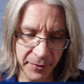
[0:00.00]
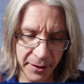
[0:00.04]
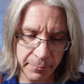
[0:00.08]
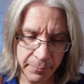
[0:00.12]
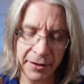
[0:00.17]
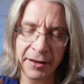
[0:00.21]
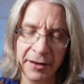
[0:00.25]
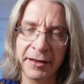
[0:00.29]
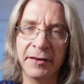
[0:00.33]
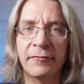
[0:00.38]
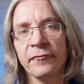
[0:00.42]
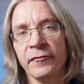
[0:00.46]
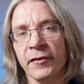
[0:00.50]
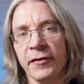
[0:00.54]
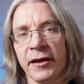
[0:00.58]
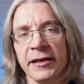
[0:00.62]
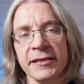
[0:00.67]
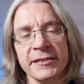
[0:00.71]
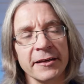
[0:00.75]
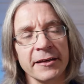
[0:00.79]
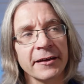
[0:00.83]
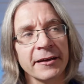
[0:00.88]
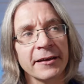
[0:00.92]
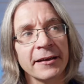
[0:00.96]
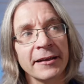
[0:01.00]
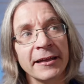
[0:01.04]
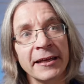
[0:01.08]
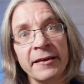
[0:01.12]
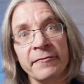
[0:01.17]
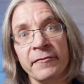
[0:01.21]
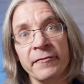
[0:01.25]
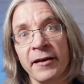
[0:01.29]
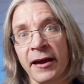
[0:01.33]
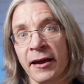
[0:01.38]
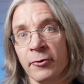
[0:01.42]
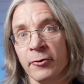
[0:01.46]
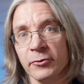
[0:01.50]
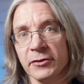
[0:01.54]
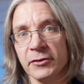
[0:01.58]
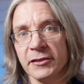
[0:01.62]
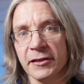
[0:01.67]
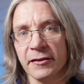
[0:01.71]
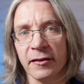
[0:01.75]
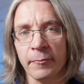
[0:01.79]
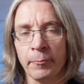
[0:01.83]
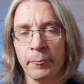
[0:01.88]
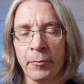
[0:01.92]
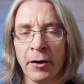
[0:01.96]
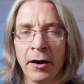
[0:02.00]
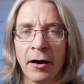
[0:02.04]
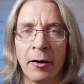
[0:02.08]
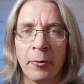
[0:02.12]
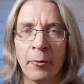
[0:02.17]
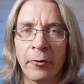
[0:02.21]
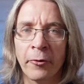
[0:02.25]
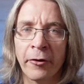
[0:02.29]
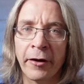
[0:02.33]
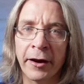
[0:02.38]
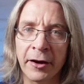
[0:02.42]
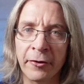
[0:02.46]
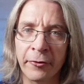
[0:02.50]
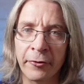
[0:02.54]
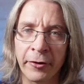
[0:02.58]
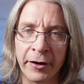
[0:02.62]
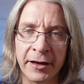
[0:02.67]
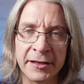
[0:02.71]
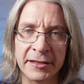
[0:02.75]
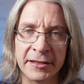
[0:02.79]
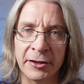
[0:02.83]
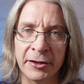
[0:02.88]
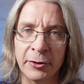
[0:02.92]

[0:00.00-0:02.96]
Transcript: but I confess I'm going to leave out the part where I create a